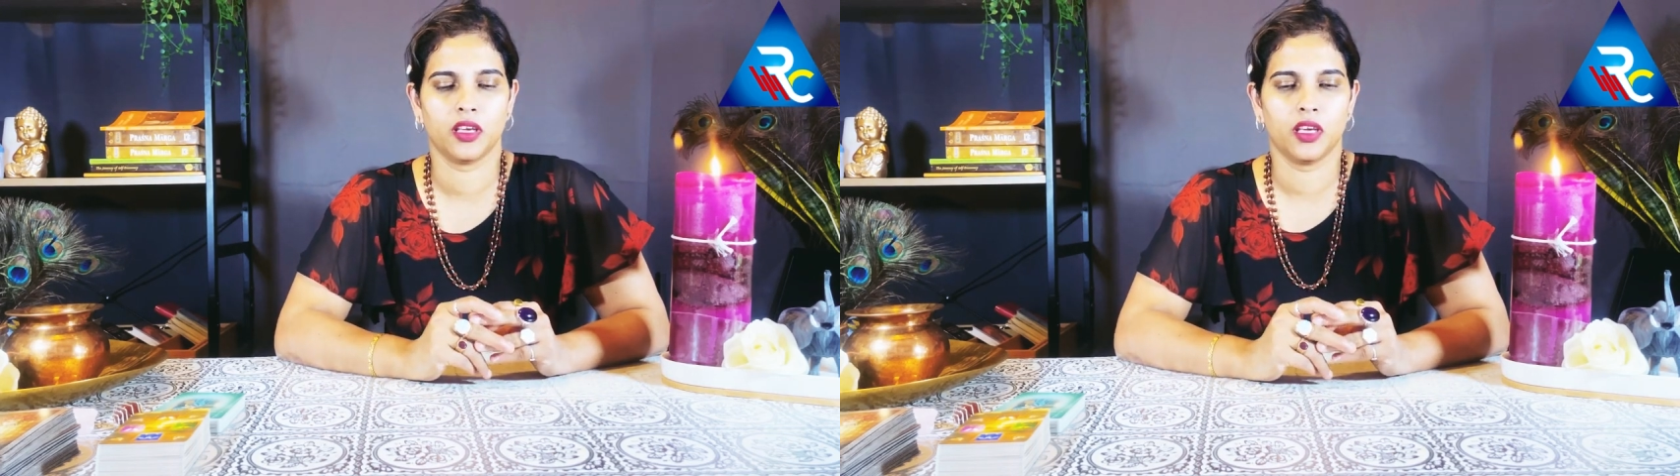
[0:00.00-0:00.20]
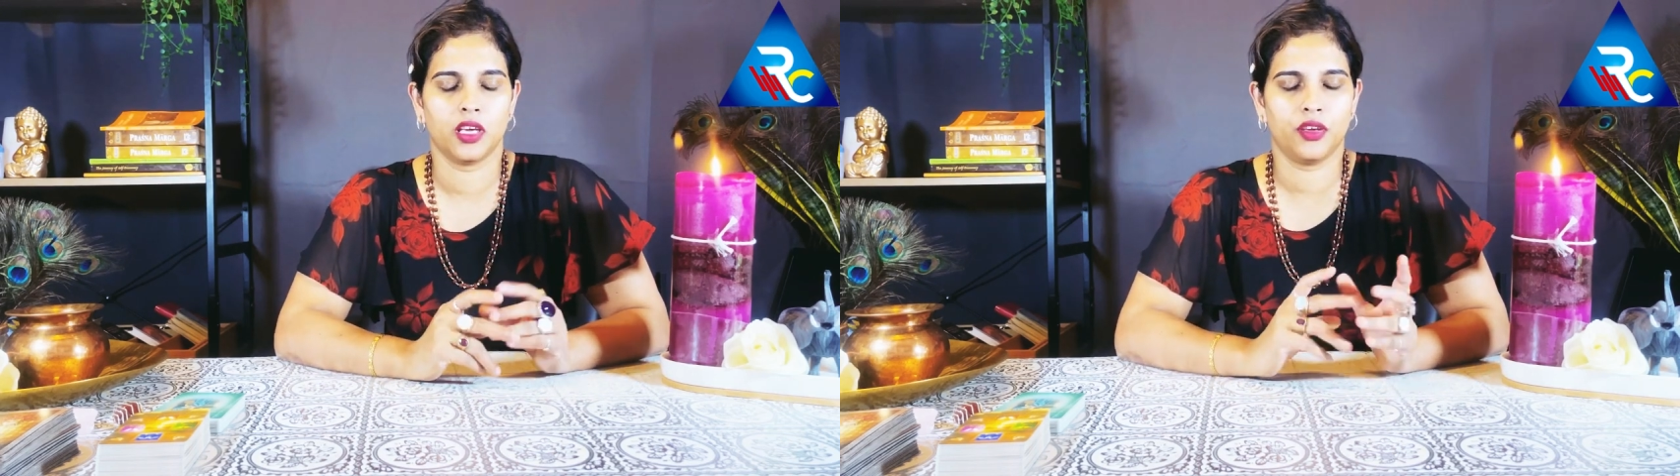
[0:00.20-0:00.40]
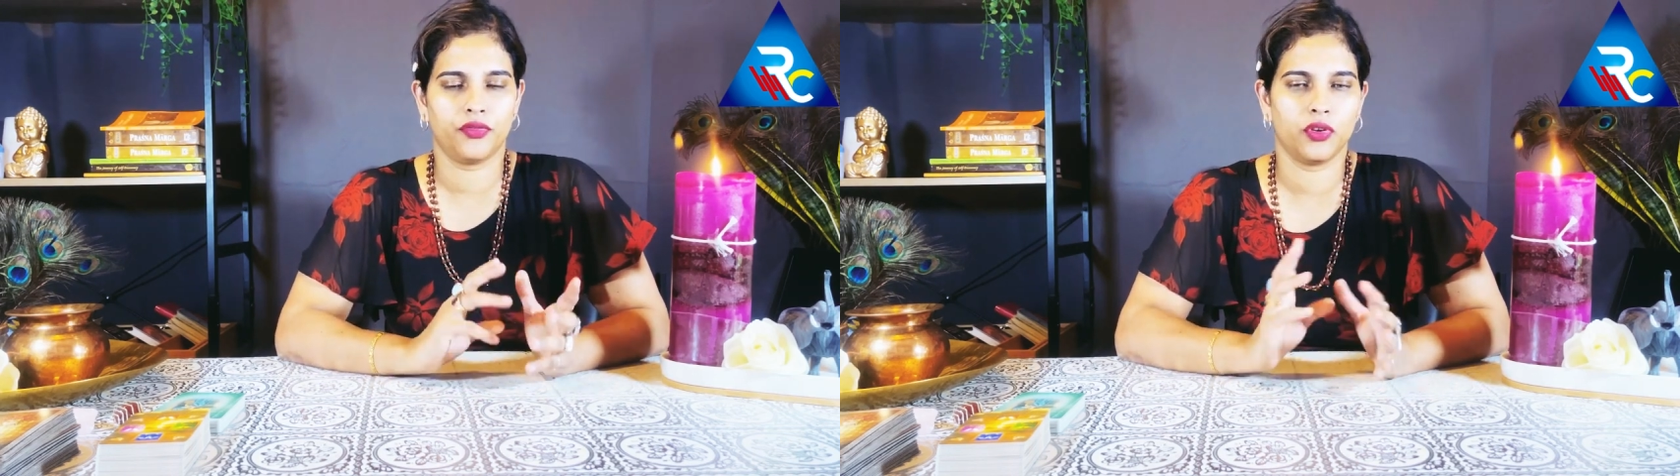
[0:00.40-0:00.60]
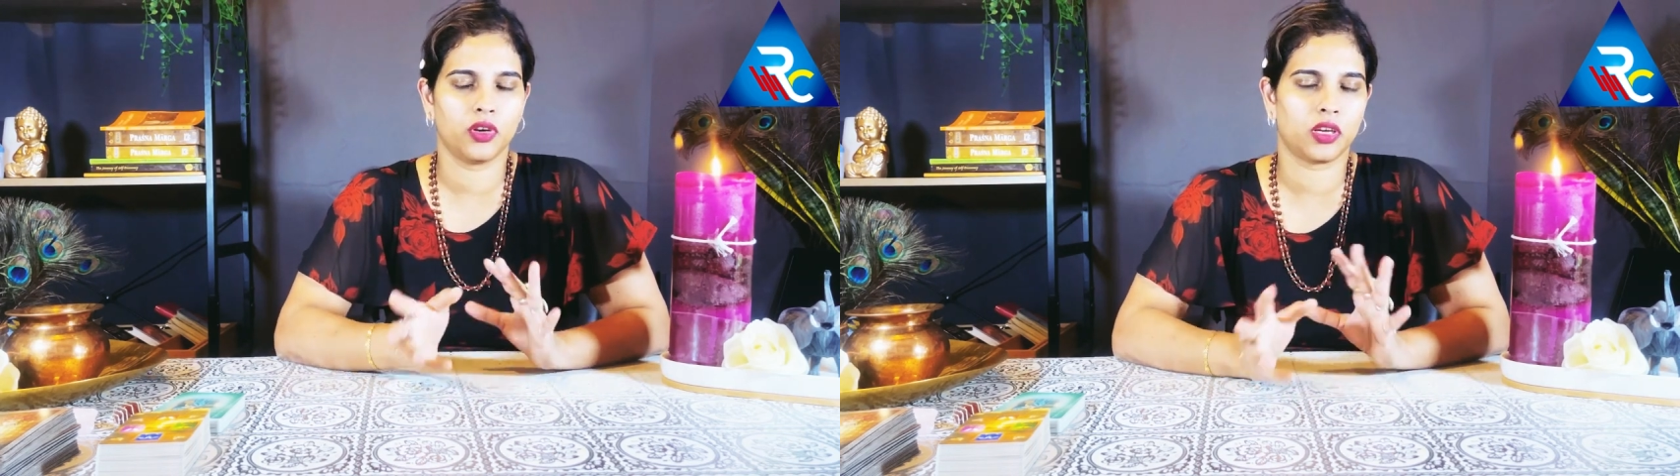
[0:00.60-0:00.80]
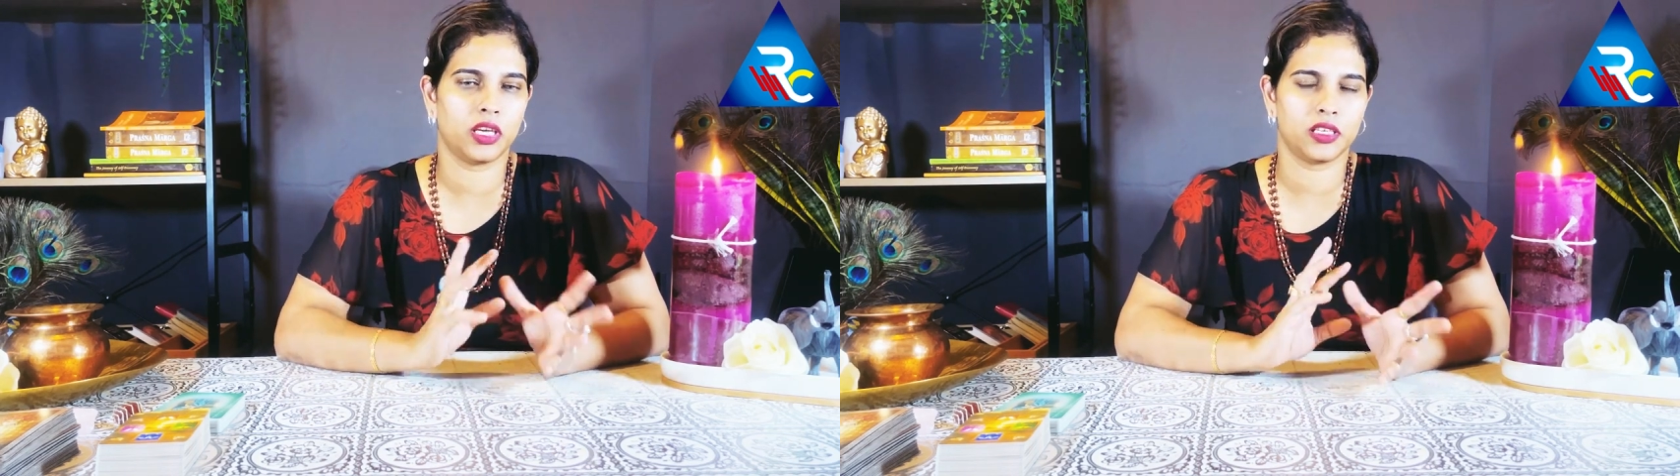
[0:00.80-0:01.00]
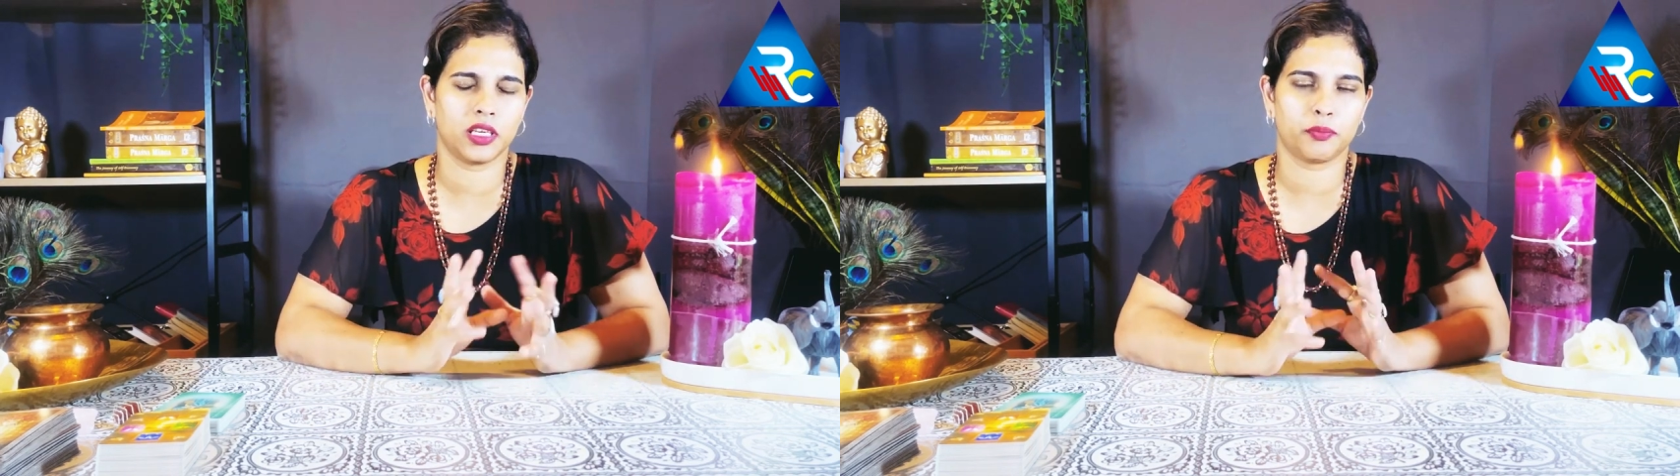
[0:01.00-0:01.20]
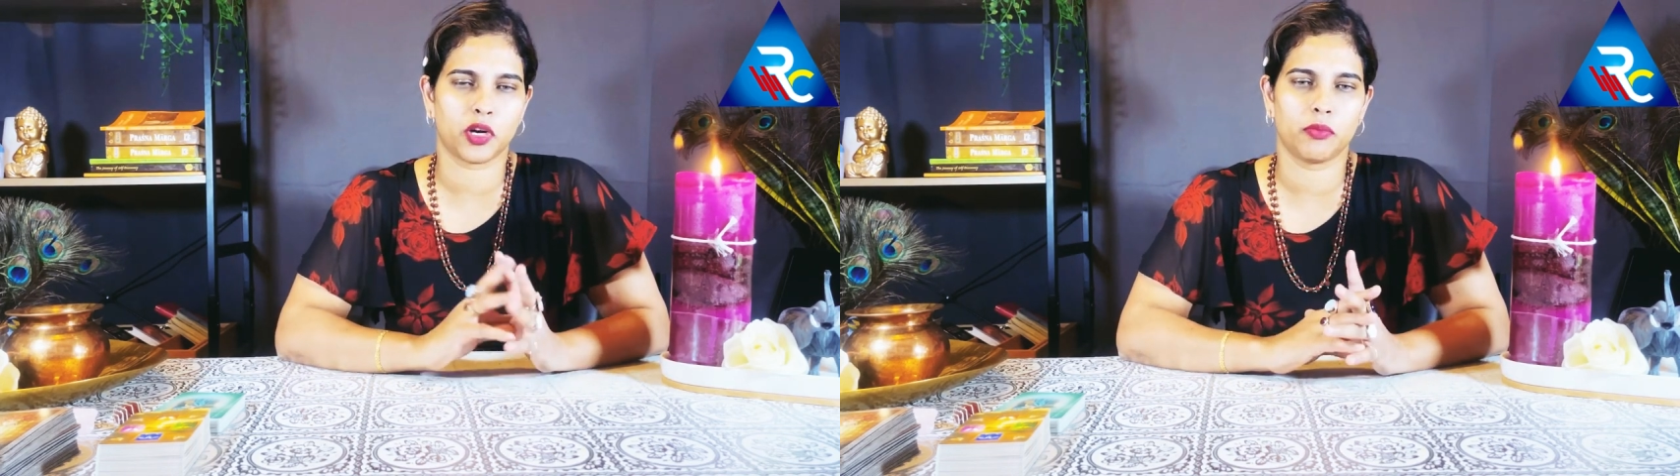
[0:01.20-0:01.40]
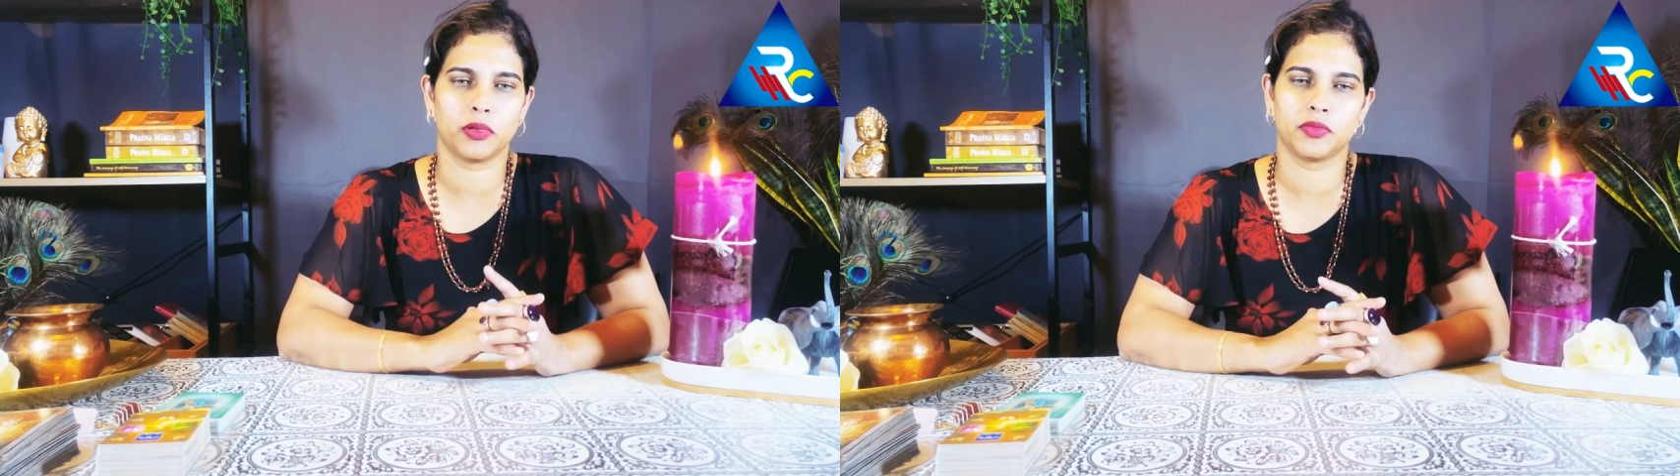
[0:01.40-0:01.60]
If you are getting
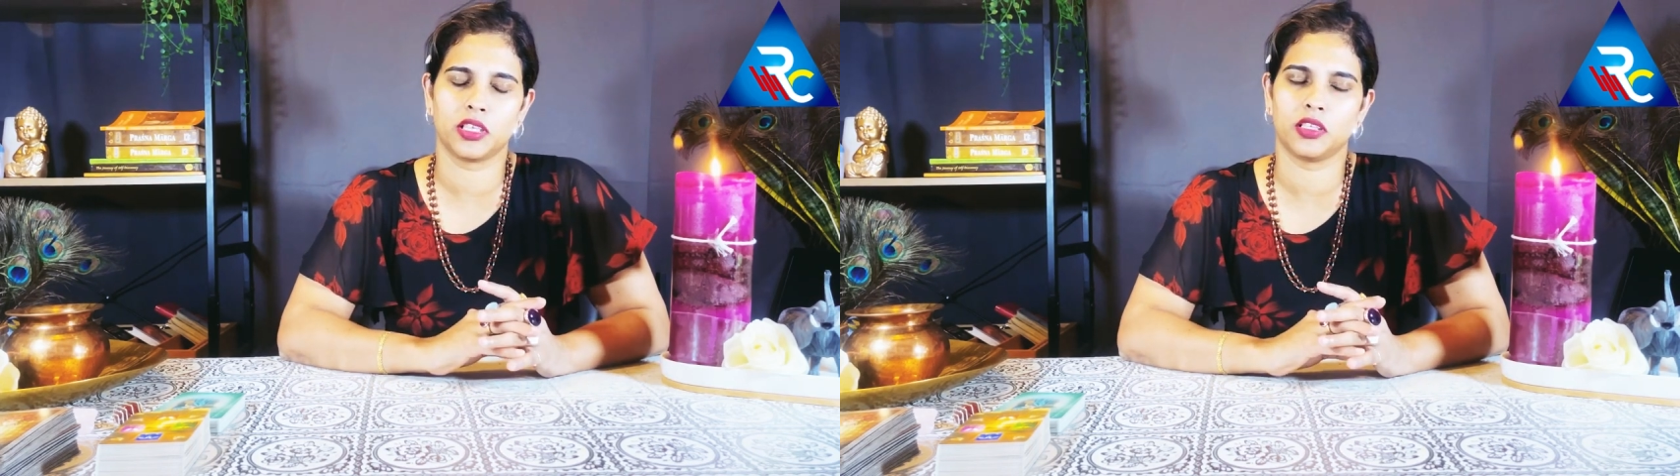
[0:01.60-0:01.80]
problems in